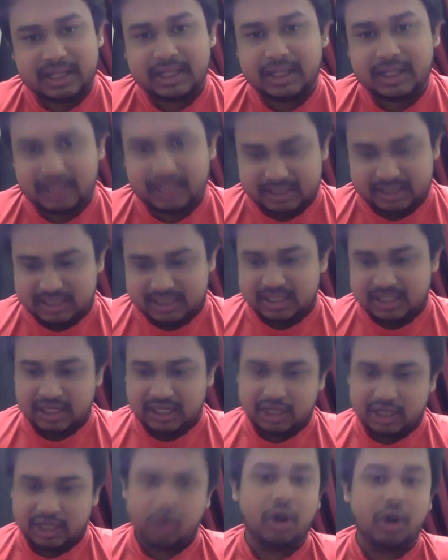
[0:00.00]
it's
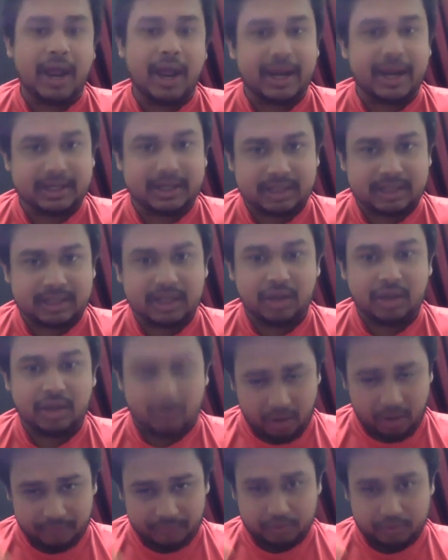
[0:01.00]
in your hand. You
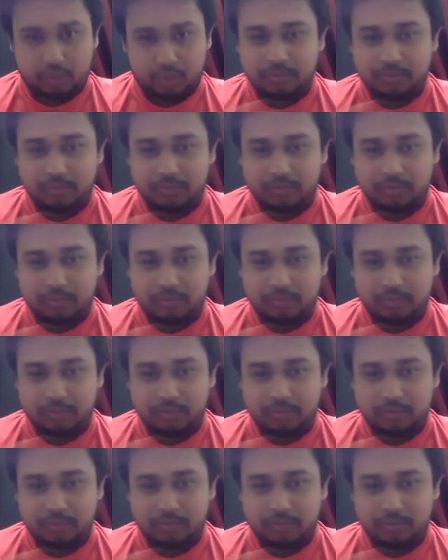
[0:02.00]
have to